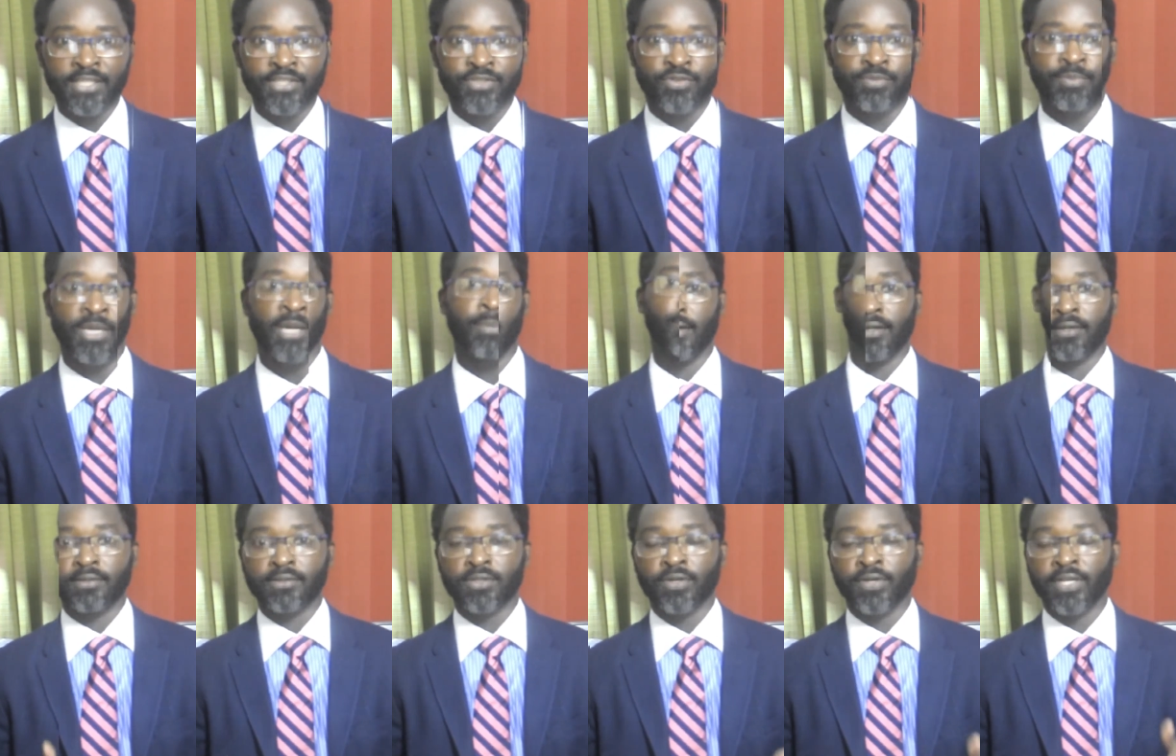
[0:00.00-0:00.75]

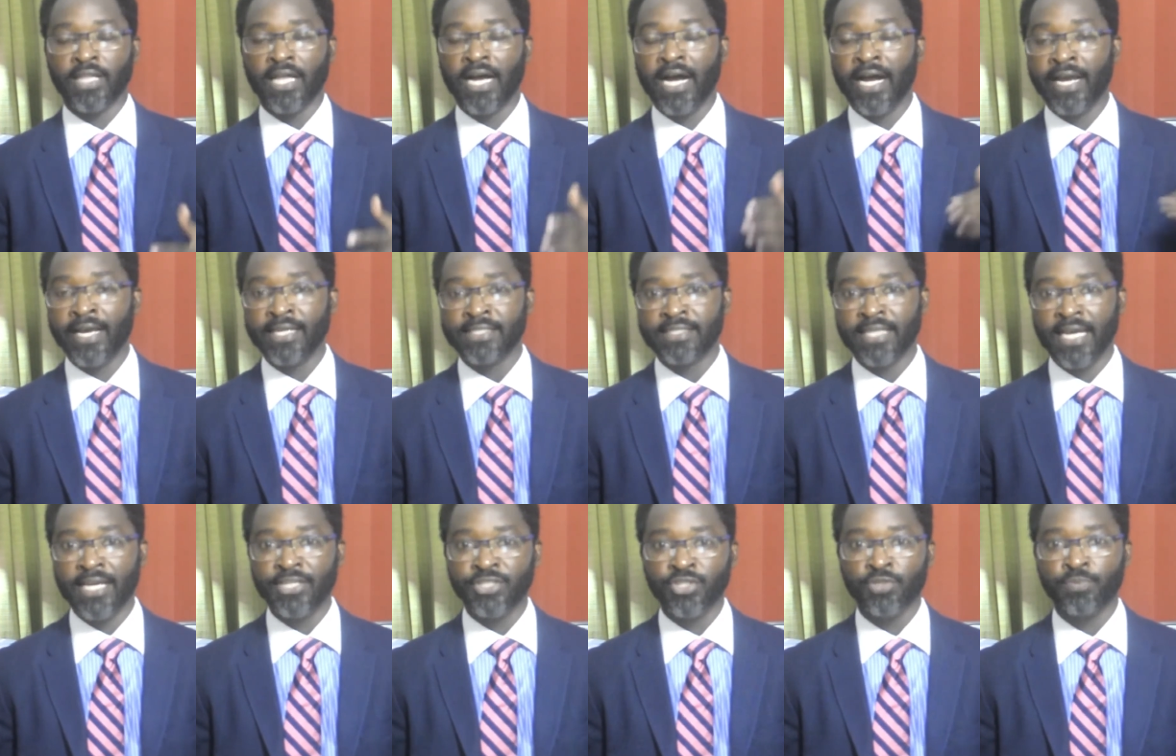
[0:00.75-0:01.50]
Remember, the highest
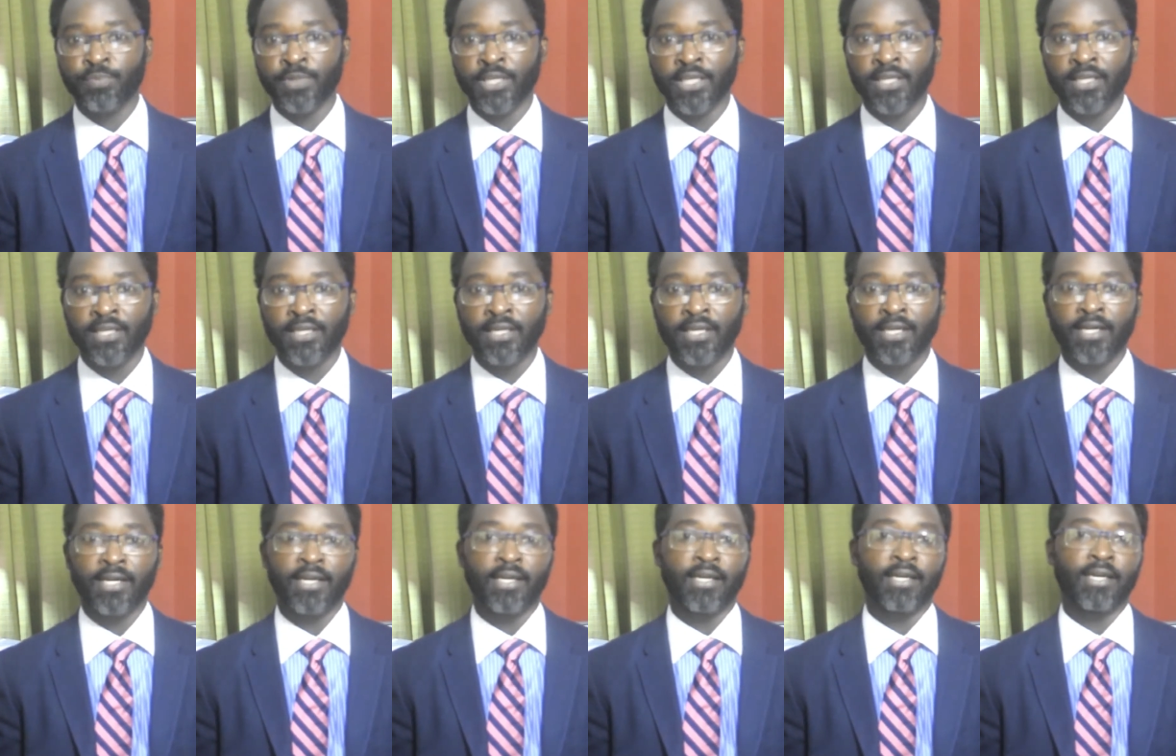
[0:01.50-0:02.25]
entropy
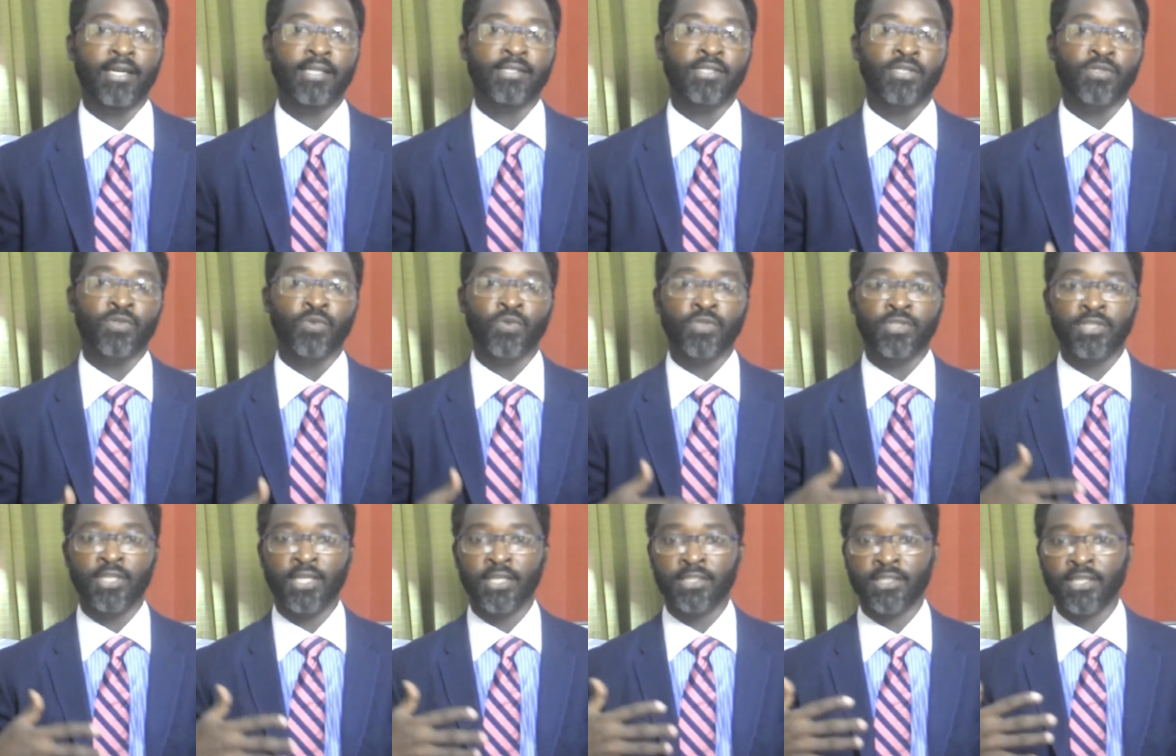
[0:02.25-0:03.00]
is
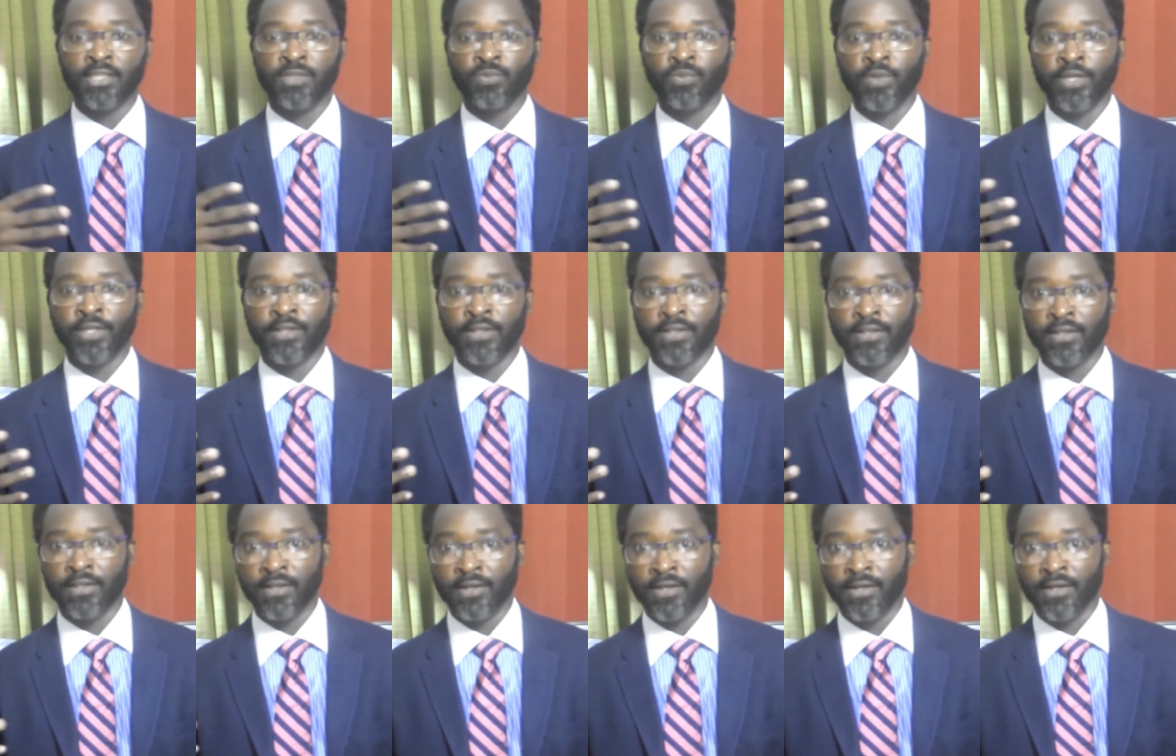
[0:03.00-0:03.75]
associated with
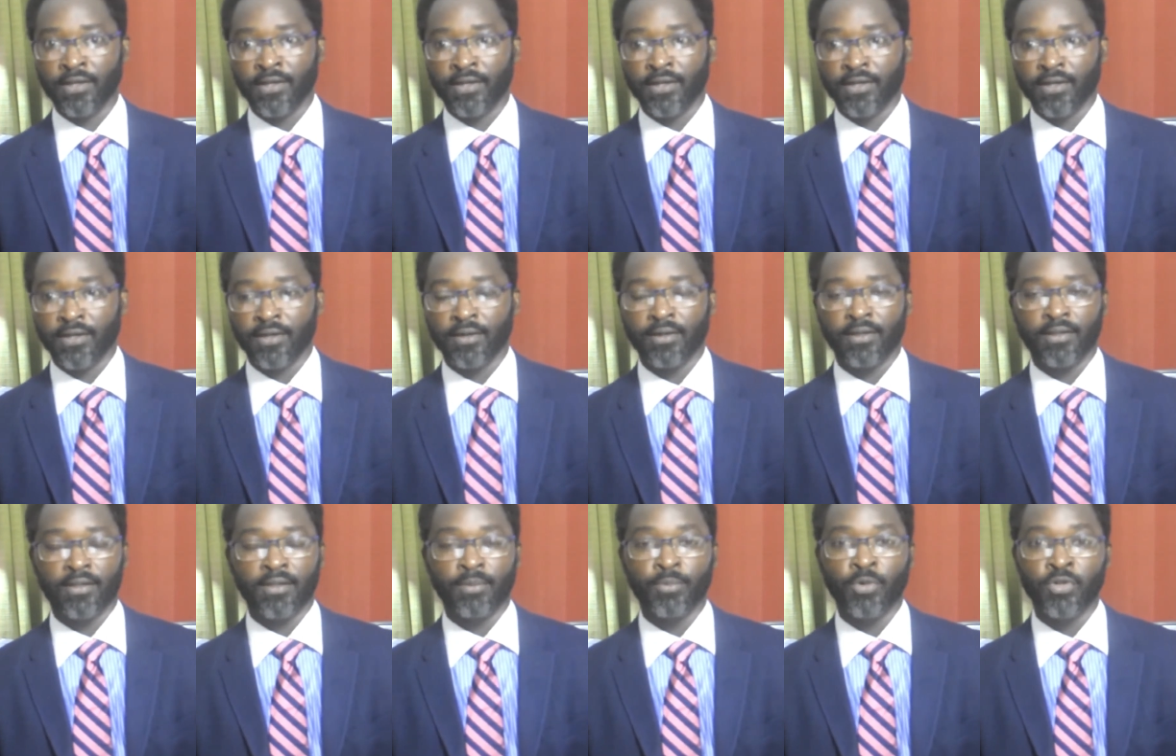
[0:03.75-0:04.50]

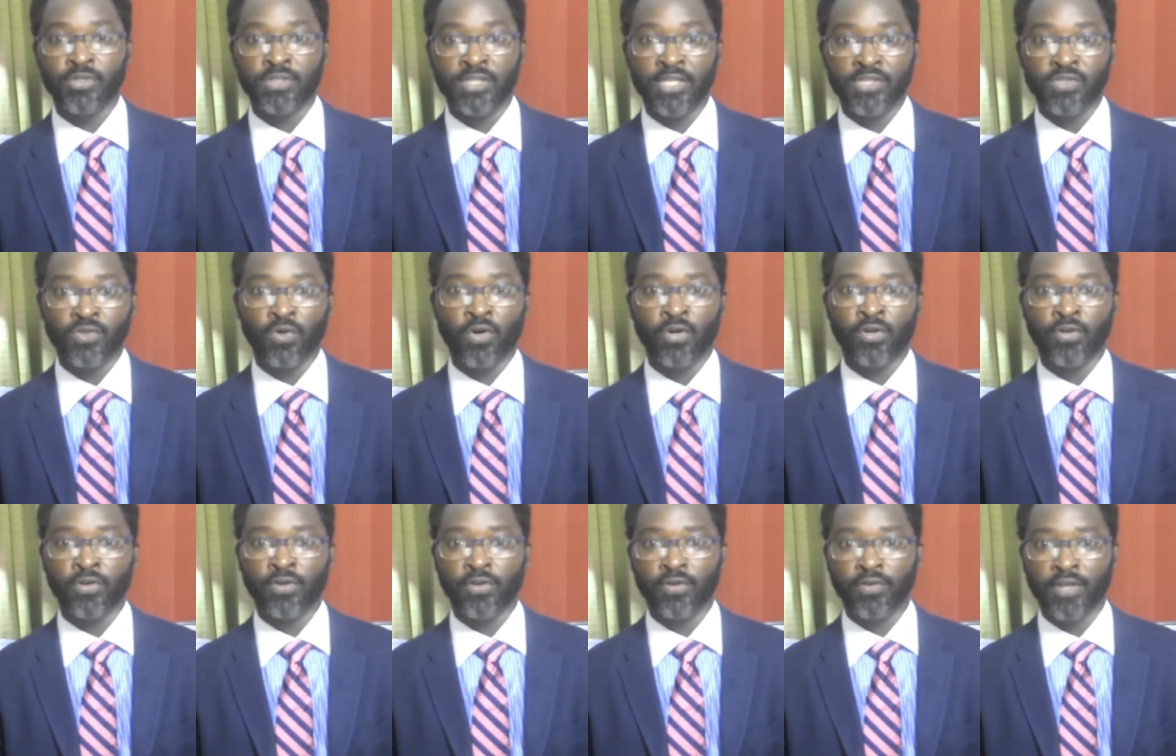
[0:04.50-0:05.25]
the most
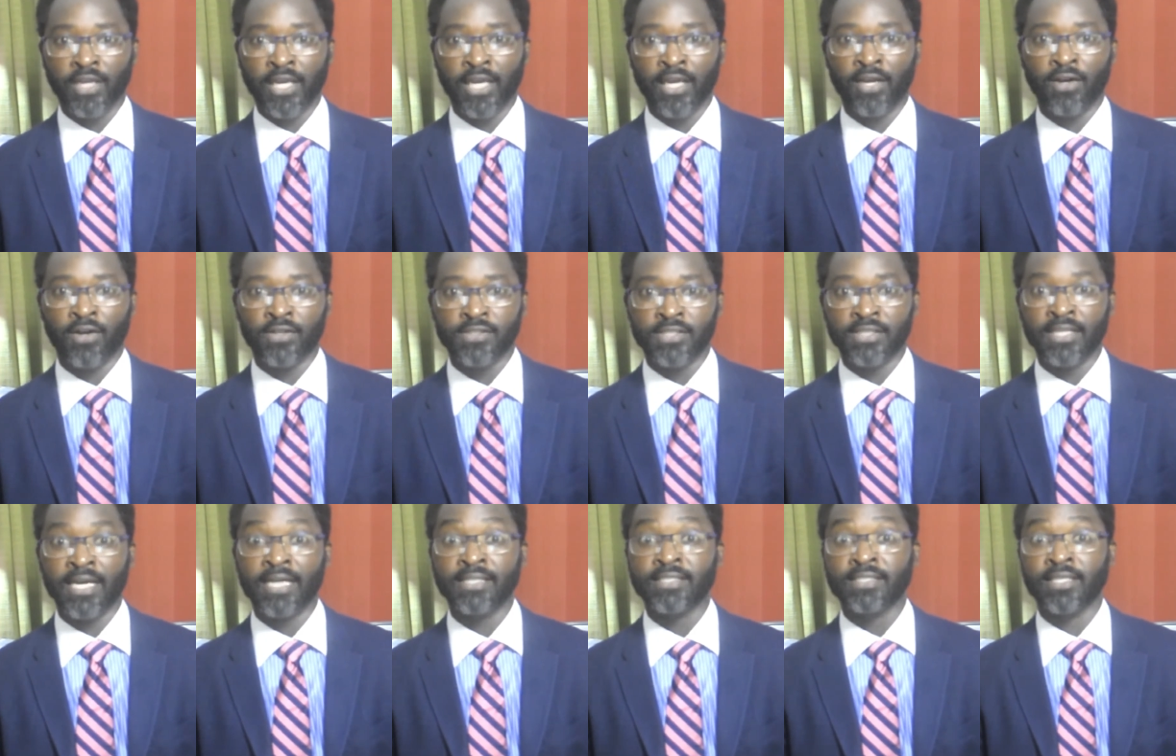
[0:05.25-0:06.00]
disorder, chaos, and
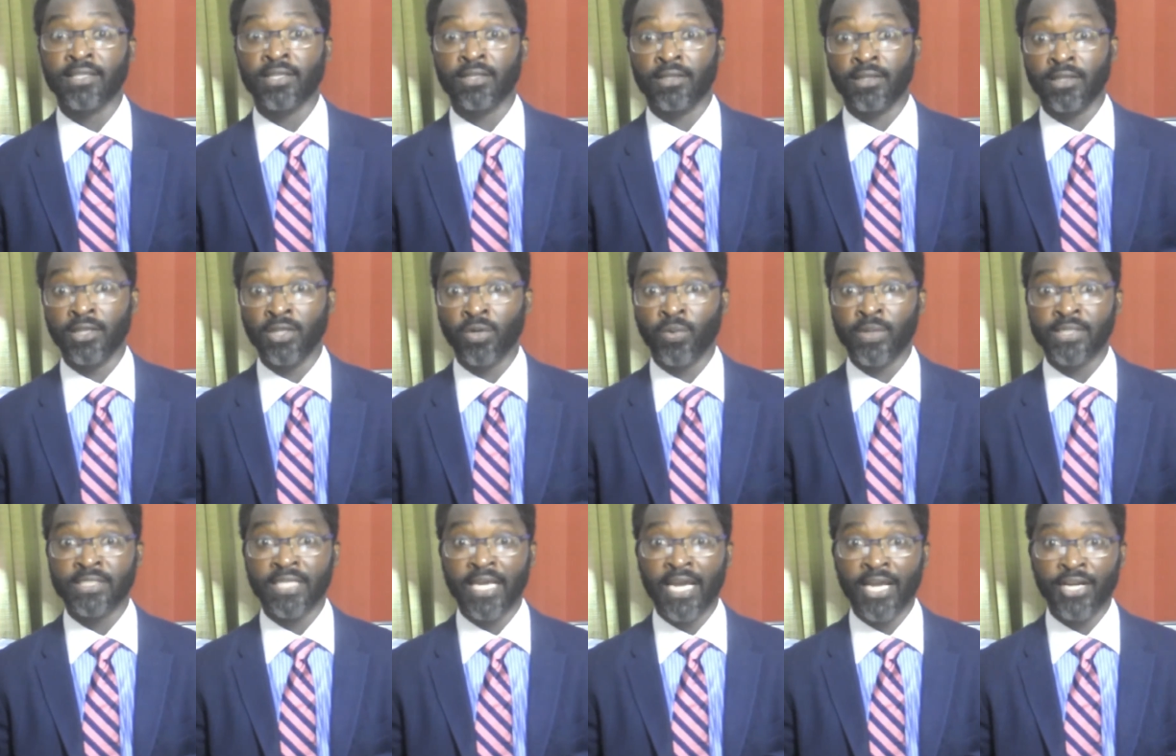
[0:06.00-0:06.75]
that's the
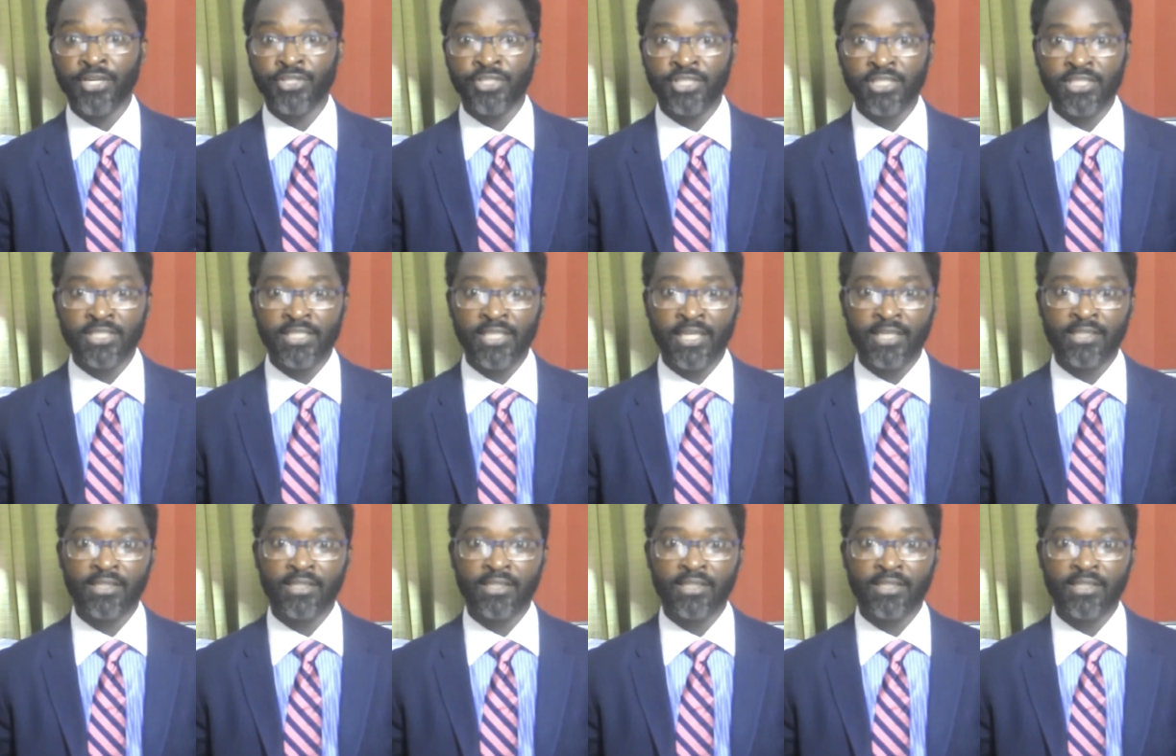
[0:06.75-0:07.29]
lowest energy state.